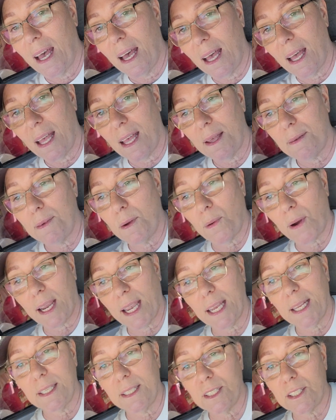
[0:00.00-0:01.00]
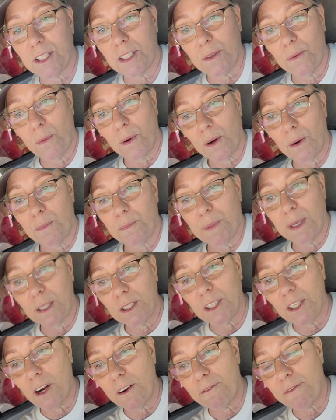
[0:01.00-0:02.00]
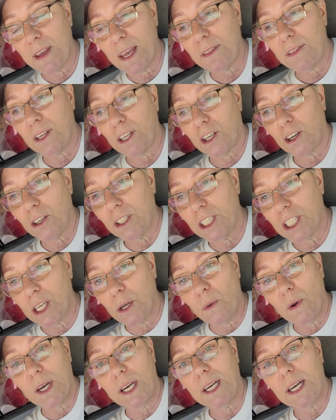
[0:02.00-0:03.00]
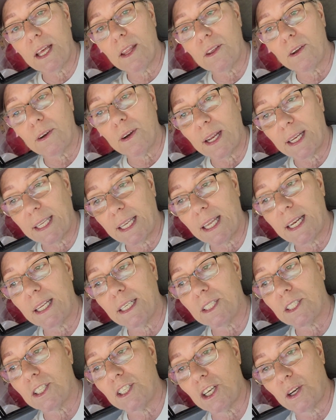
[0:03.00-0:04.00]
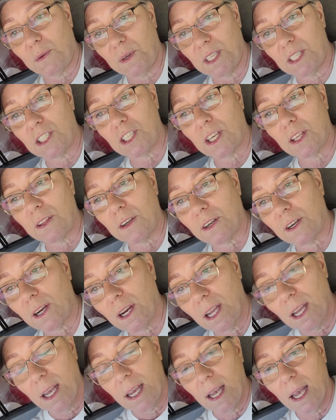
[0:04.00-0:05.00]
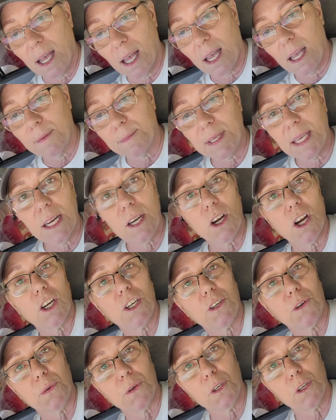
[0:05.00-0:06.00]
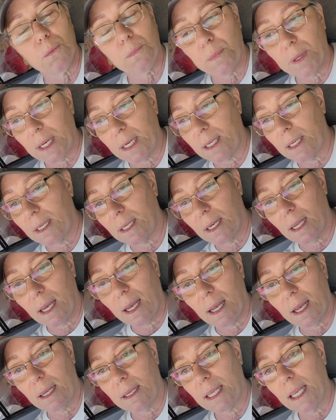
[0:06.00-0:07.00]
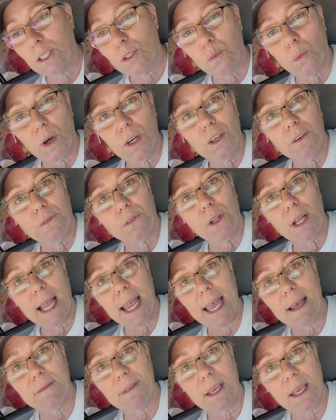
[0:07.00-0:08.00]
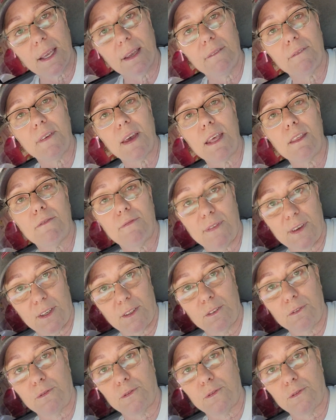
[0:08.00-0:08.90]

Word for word: um, we're getting, we're building our faith, encouraging one another, and getting to know each other um, in our group, and uh, it's wonderful having faith-filled